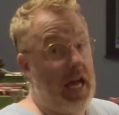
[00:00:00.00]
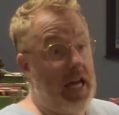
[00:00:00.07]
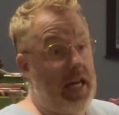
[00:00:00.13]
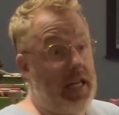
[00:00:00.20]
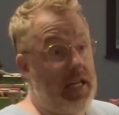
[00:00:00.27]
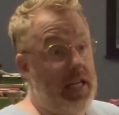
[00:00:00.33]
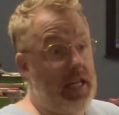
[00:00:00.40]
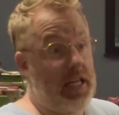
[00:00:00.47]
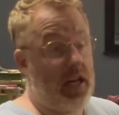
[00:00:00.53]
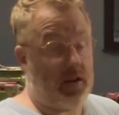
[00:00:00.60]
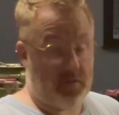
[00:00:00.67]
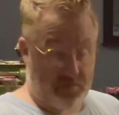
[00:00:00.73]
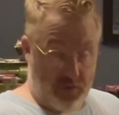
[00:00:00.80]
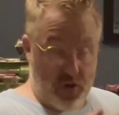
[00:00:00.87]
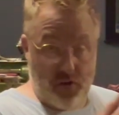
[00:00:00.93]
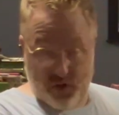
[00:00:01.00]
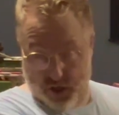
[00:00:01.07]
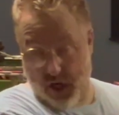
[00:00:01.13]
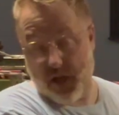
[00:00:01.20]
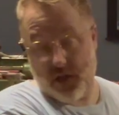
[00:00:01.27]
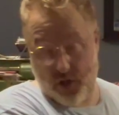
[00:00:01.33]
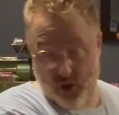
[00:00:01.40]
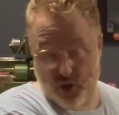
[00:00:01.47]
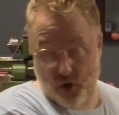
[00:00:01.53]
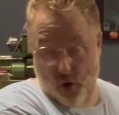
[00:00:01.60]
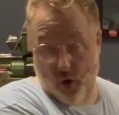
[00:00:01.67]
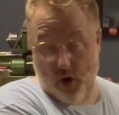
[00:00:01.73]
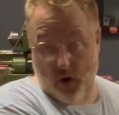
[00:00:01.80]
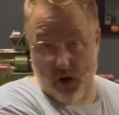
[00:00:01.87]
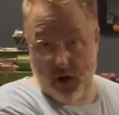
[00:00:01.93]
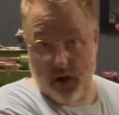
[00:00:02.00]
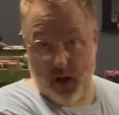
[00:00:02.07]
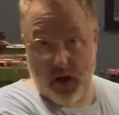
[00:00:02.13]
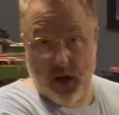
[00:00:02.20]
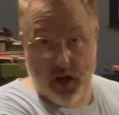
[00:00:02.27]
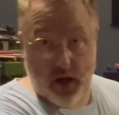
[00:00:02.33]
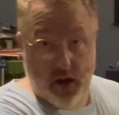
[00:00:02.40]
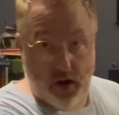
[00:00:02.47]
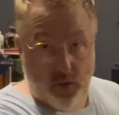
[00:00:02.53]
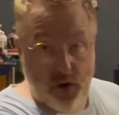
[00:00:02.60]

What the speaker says: you saw